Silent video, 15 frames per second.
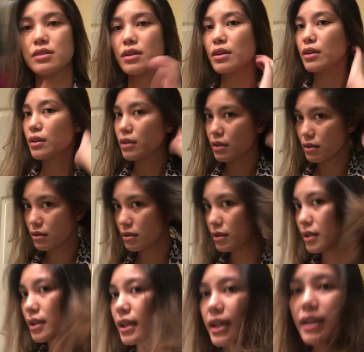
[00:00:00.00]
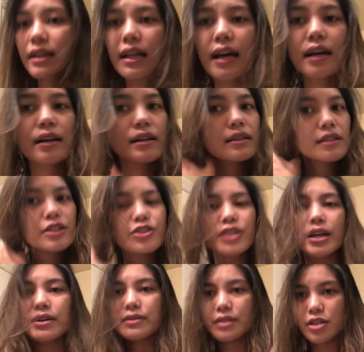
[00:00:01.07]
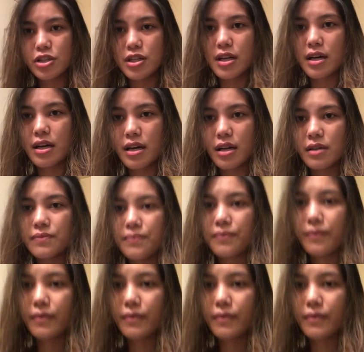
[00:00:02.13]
So, ayan na. Na-dry ko na siya.